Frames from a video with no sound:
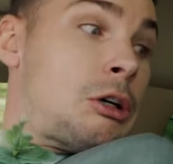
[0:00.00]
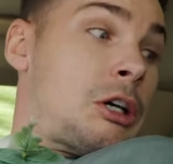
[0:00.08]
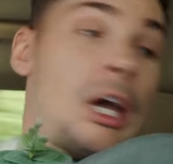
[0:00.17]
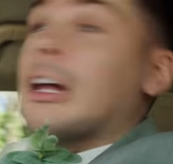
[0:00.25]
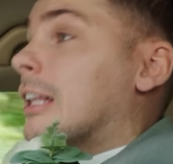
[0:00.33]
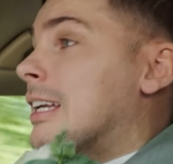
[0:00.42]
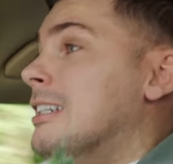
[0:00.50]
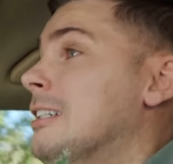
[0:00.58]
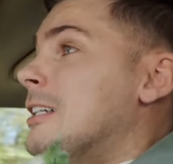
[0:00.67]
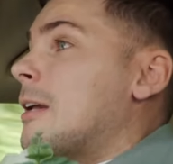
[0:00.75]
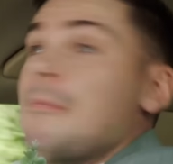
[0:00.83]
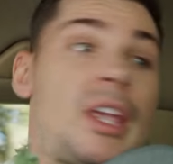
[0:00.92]
a good girl.
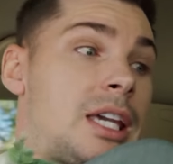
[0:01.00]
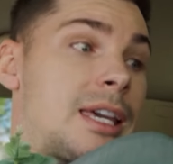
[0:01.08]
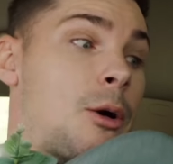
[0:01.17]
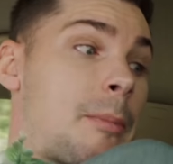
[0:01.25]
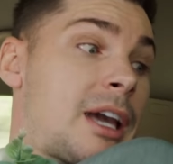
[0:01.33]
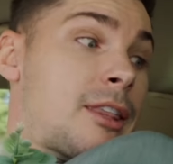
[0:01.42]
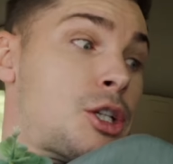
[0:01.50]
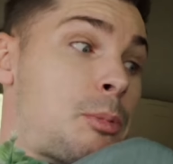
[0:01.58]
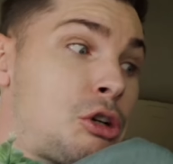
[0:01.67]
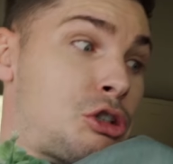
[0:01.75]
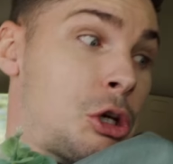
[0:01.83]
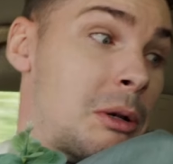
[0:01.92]
Yeah, we'll be at the
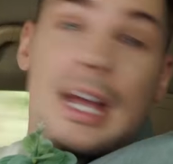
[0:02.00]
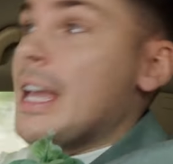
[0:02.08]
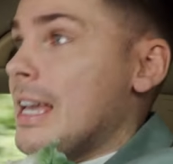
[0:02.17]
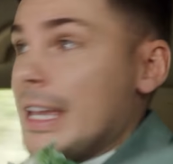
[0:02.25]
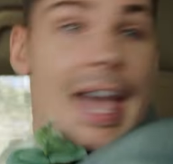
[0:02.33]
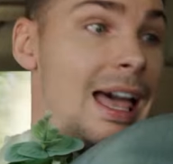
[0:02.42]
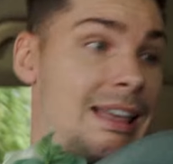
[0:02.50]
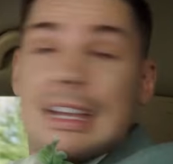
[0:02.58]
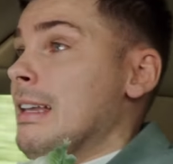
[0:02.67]
hospital soon, yeah?